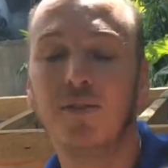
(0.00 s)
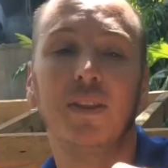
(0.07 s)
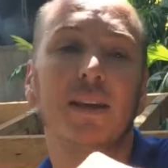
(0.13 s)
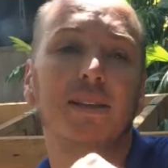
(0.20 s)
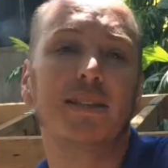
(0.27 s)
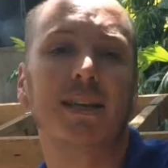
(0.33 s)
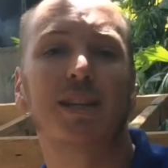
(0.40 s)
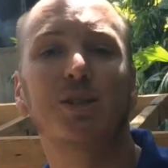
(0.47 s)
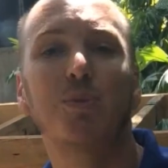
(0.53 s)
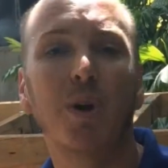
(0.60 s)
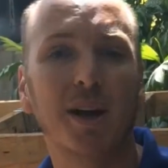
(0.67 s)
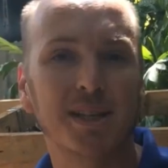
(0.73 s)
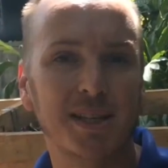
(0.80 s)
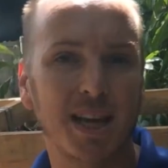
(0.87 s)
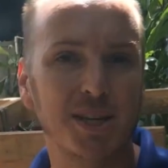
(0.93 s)
of these 6
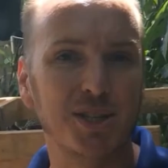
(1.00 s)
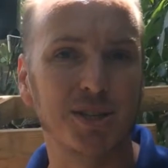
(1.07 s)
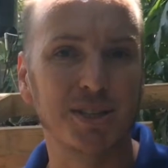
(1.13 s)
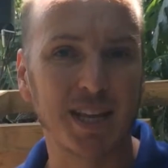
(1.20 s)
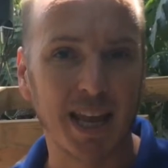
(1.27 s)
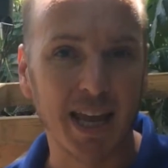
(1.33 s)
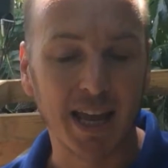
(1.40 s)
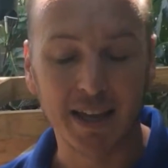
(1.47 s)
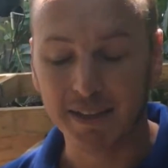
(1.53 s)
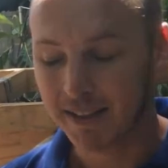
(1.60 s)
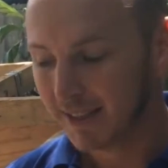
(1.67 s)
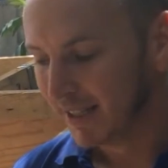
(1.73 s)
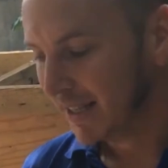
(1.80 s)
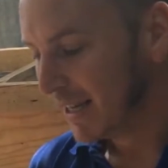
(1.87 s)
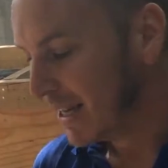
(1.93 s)
workstations here.
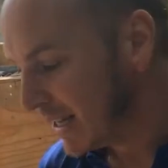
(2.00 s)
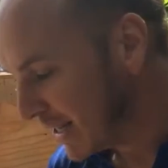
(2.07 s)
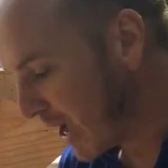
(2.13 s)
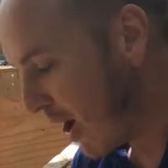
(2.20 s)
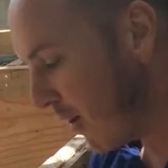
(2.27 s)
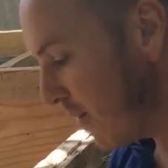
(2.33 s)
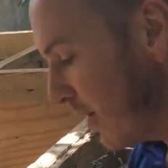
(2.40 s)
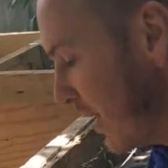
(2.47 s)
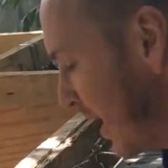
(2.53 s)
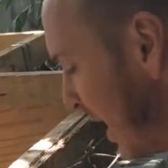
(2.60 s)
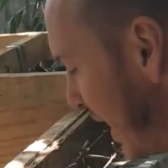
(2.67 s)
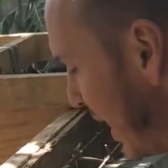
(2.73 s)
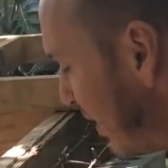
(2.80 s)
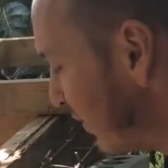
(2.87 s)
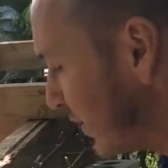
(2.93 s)
Now,
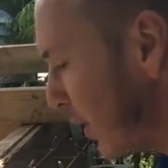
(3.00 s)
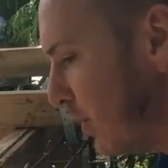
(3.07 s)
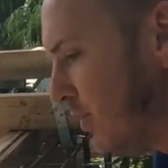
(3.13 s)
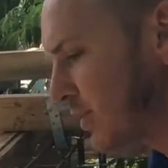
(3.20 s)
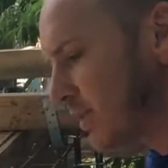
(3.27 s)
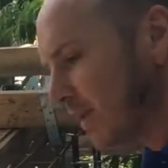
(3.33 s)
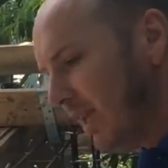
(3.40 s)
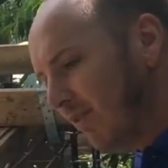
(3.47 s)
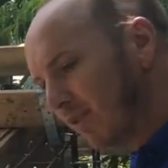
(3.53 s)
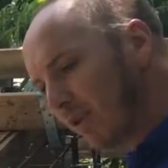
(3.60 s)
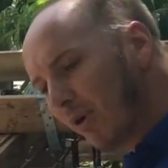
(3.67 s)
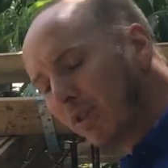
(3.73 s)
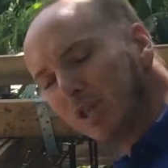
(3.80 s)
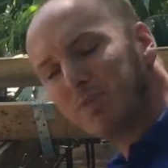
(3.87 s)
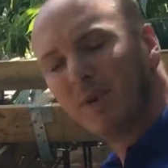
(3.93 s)
even though
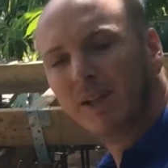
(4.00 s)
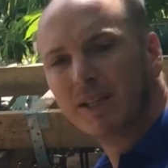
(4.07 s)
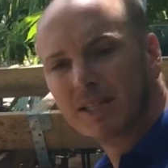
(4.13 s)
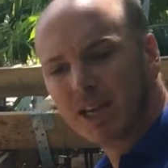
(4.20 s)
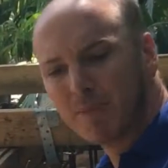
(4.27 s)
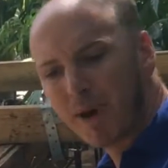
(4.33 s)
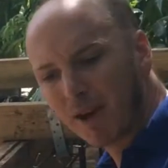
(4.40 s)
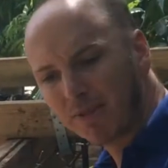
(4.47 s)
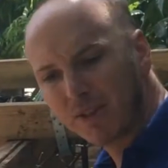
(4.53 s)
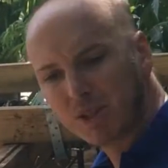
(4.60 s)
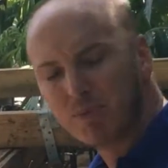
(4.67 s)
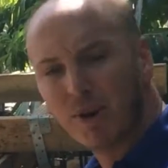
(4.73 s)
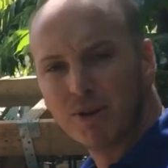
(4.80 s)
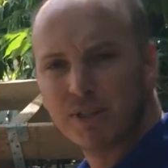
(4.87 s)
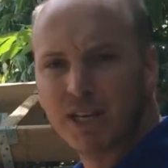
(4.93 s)
these builders come out of
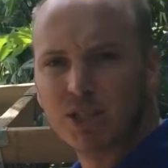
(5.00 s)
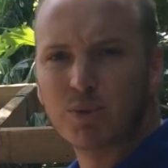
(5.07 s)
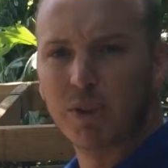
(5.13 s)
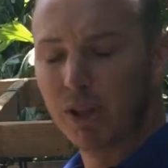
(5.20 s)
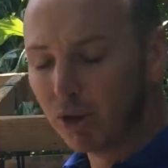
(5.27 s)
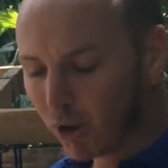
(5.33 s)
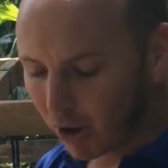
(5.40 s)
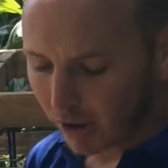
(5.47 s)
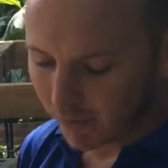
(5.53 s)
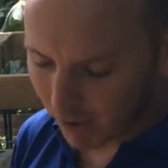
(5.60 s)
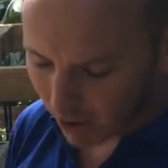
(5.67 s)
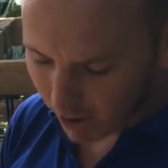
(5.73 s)
this process with a lot